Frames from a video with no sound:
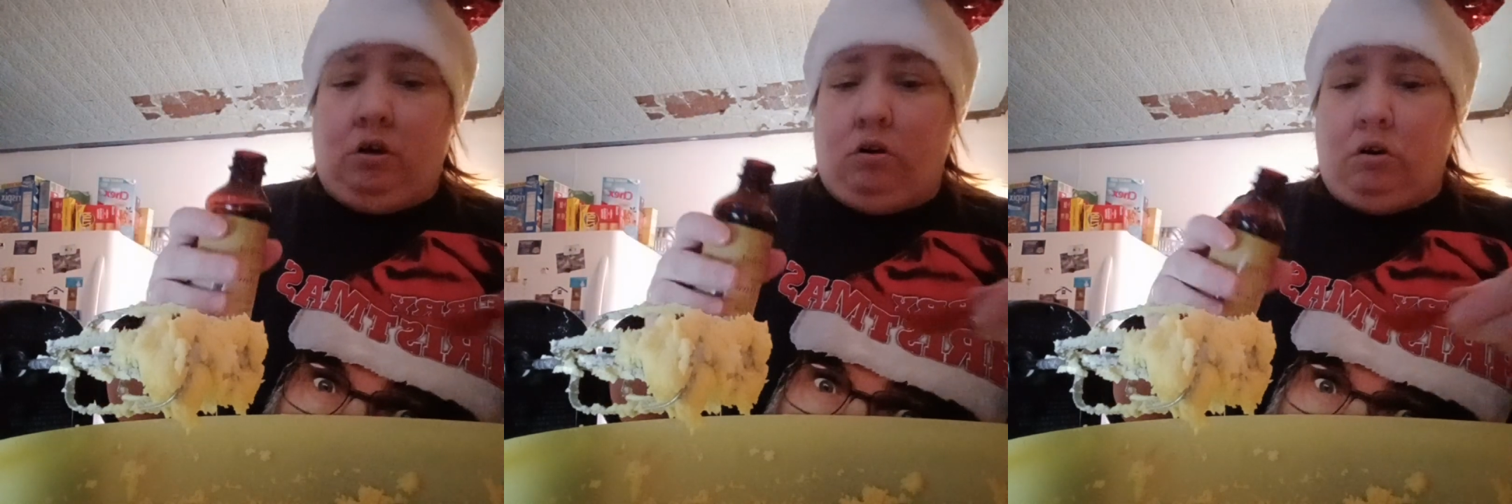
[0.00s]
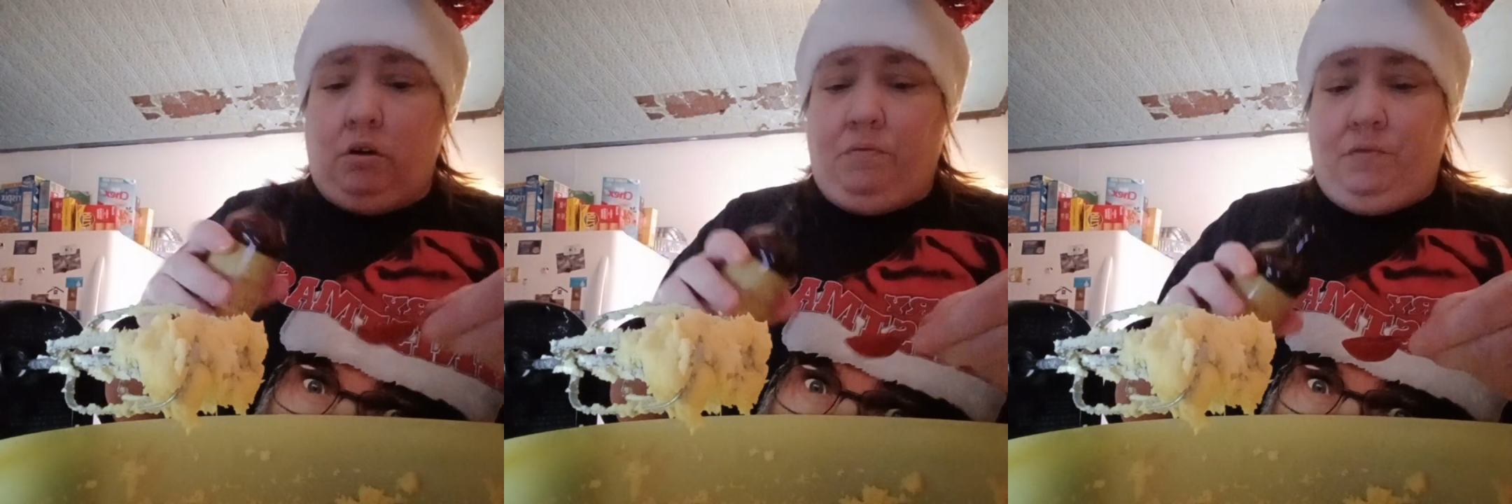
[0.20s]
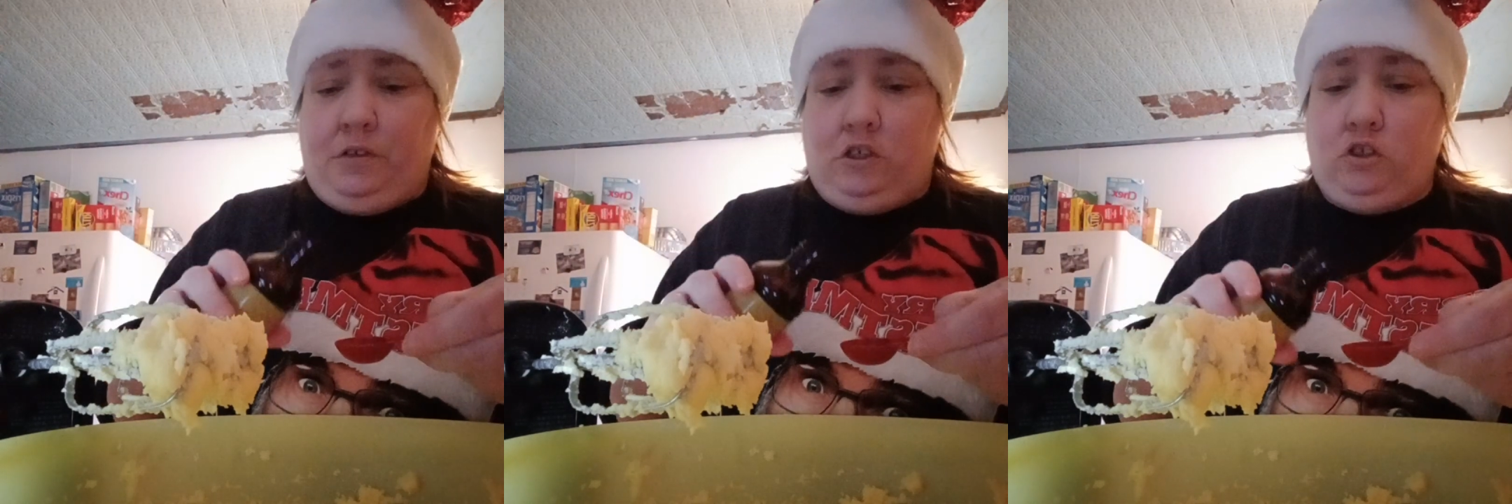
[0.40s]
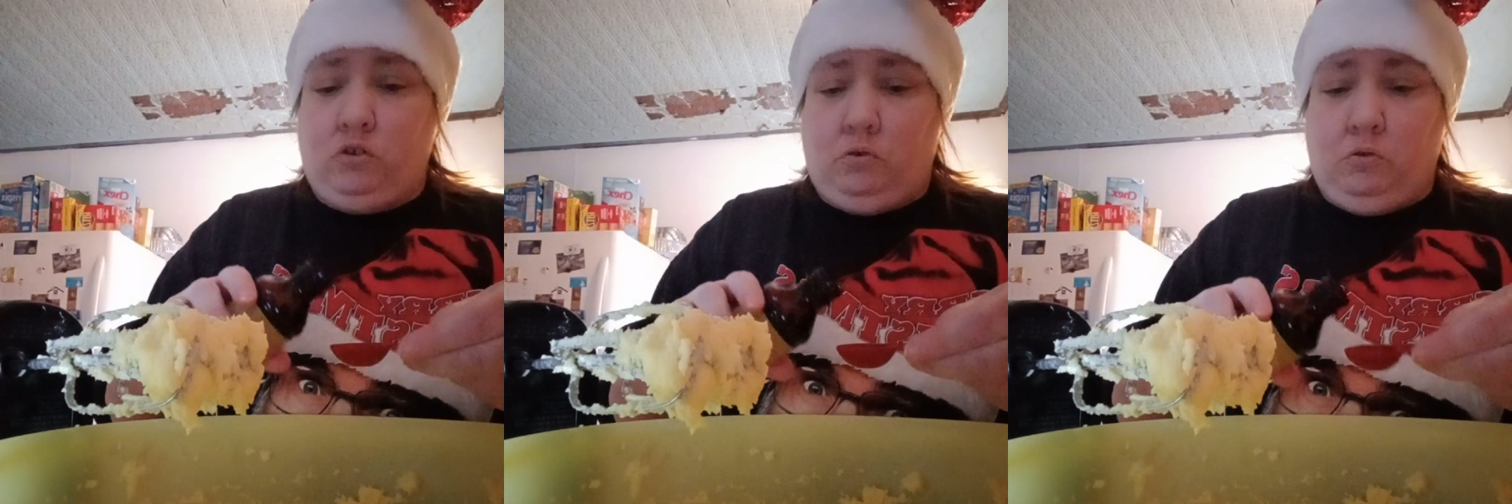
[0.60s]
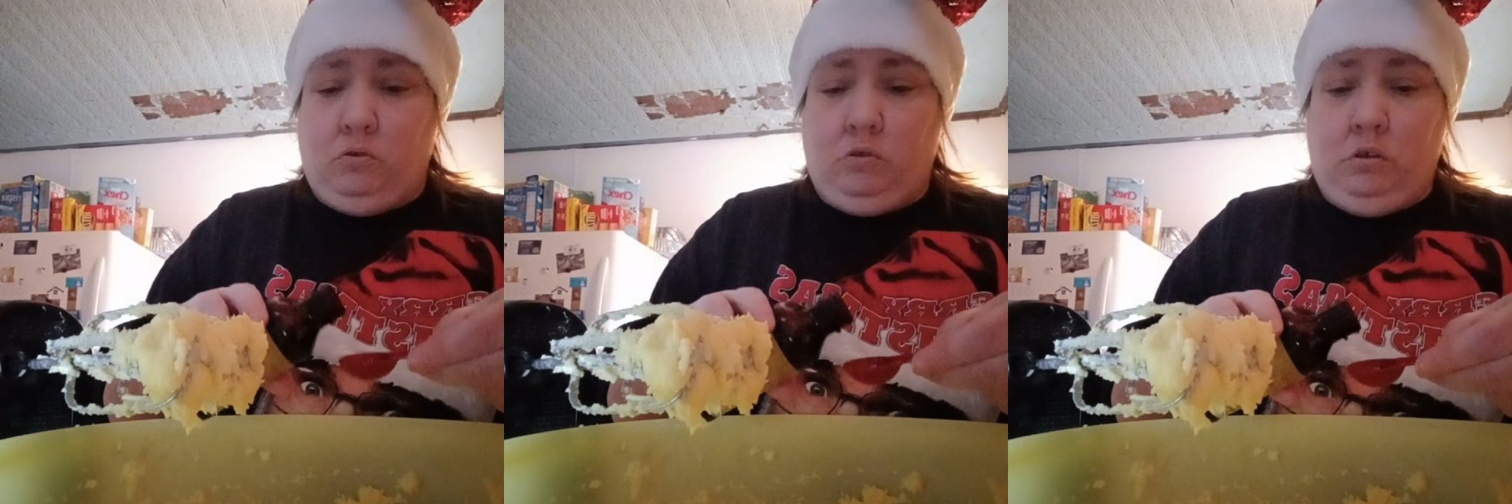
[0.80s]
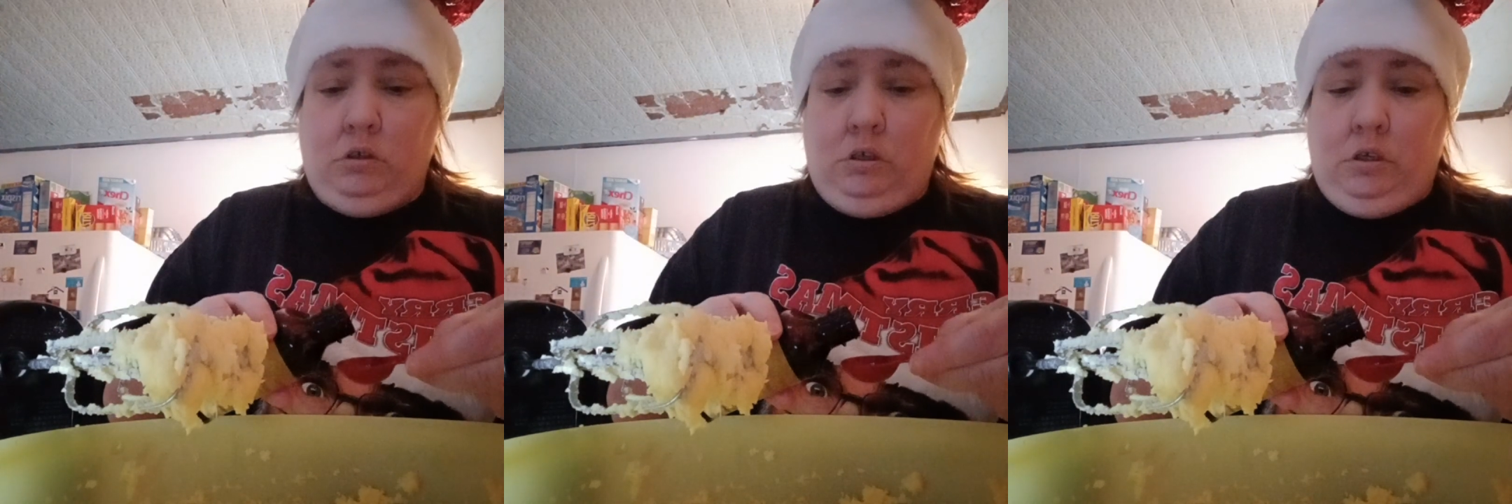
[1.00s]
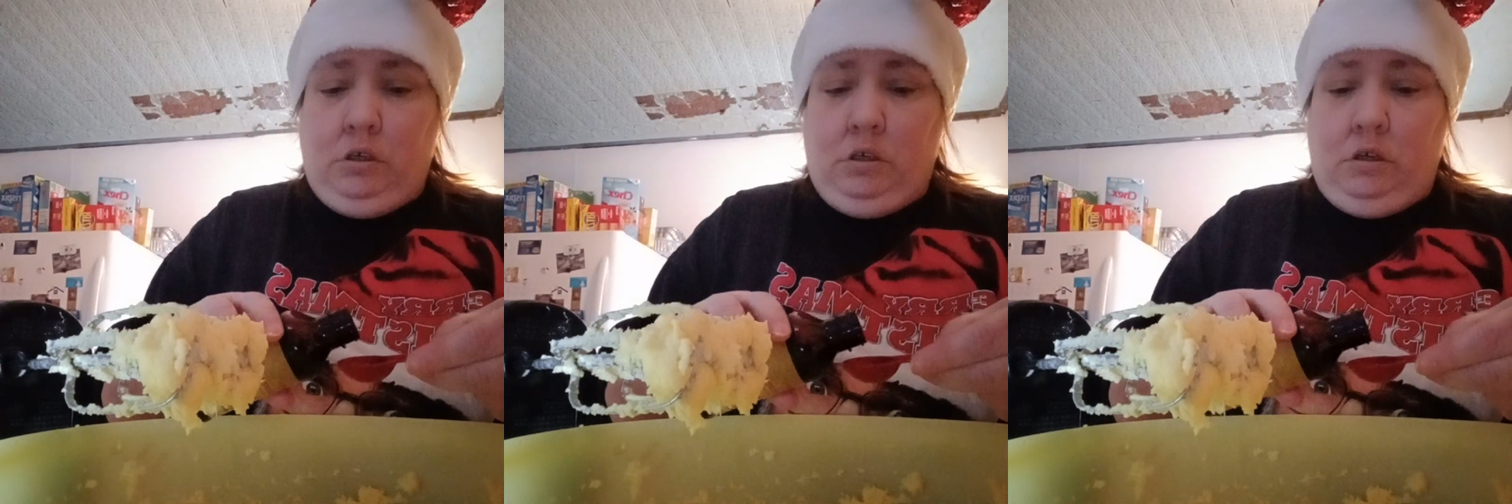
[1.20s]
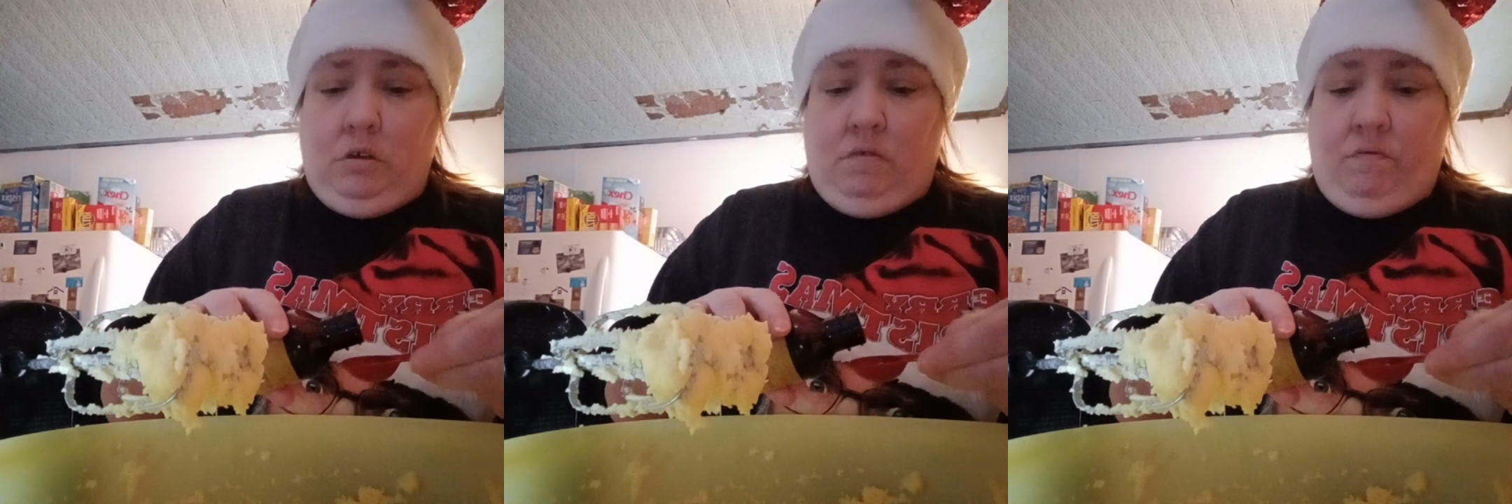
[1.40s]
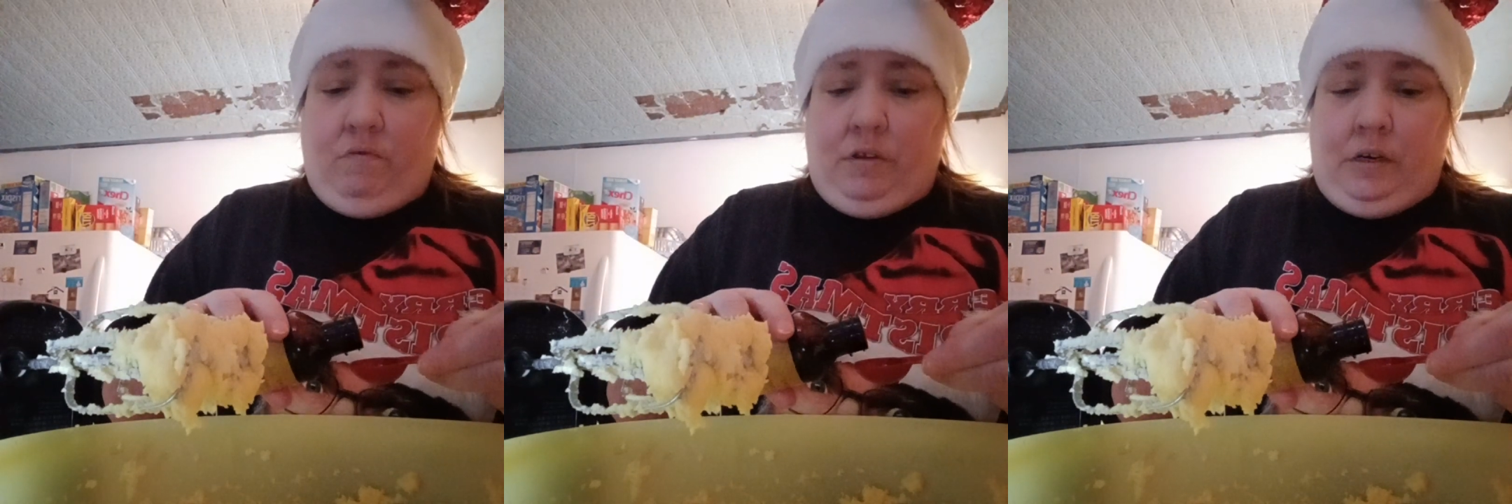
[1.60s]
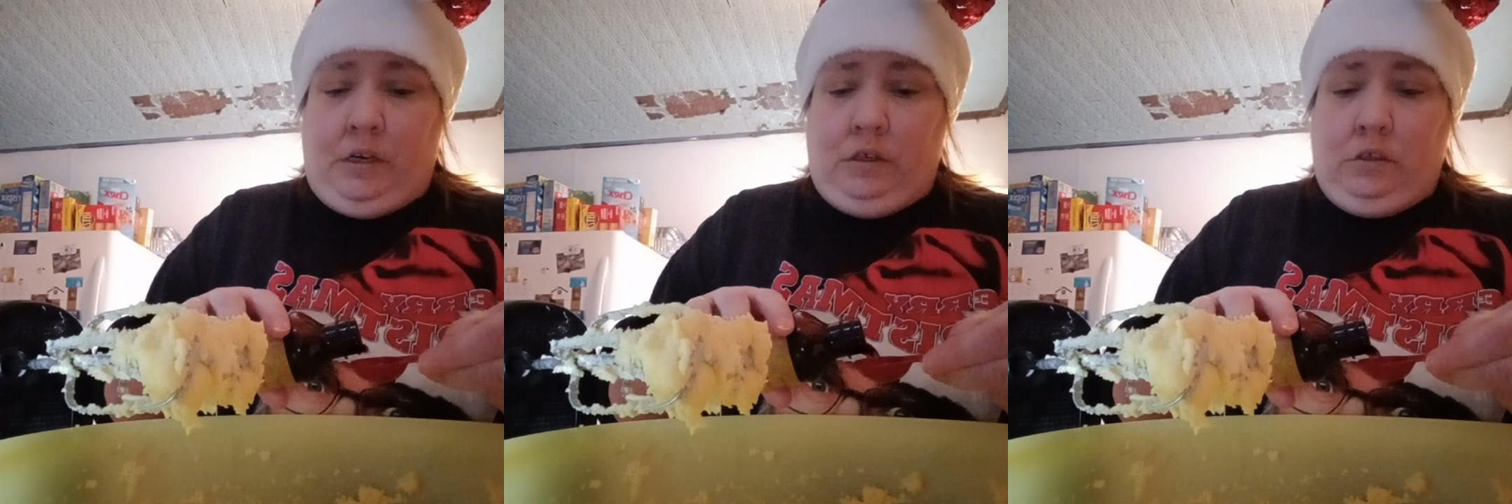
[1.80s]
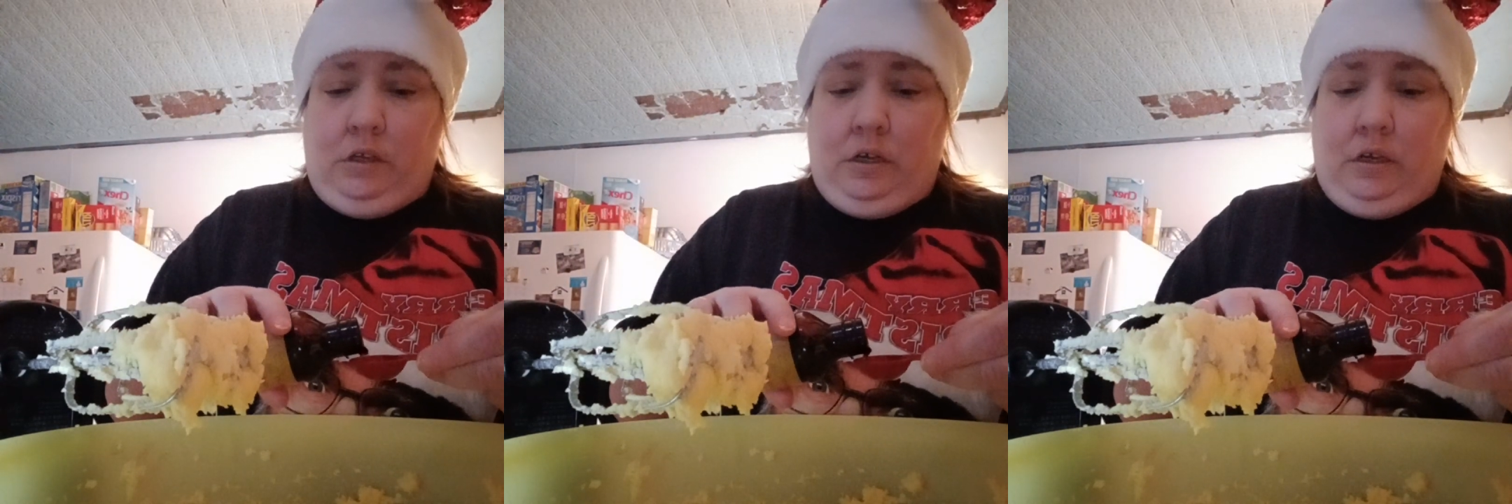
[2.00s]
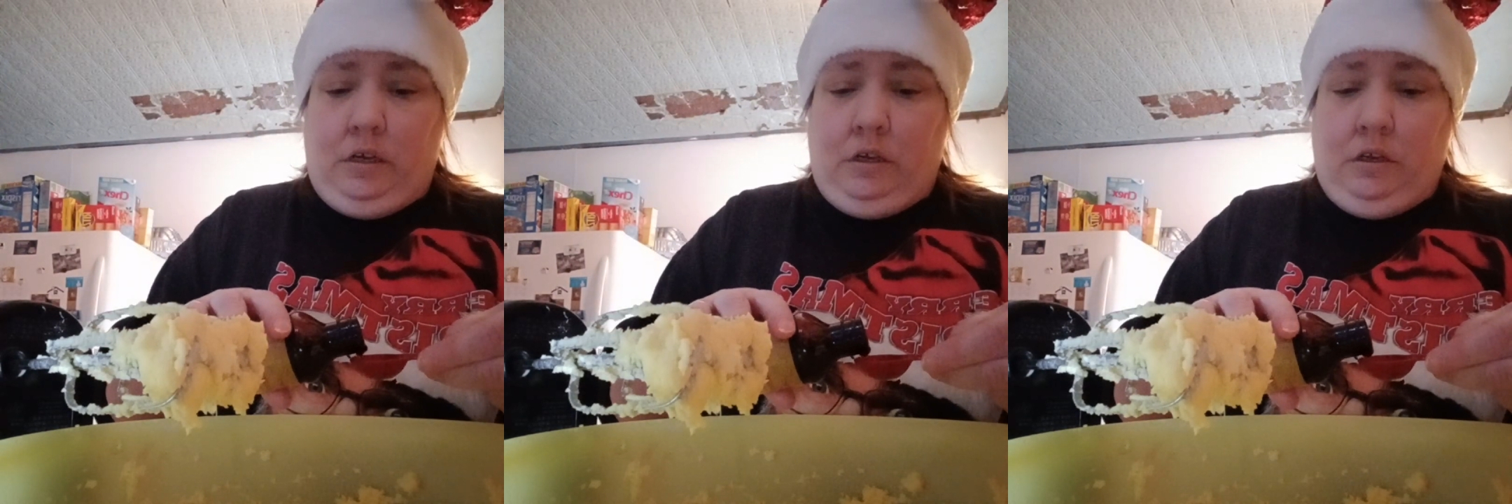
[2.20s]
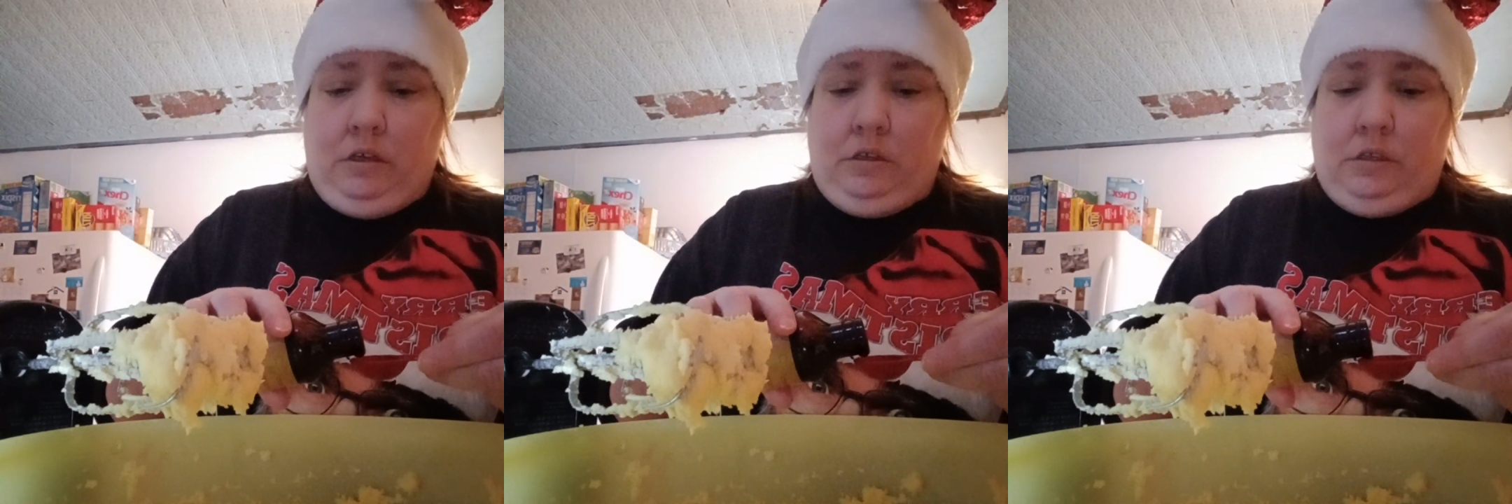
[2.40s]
artificial vanilla.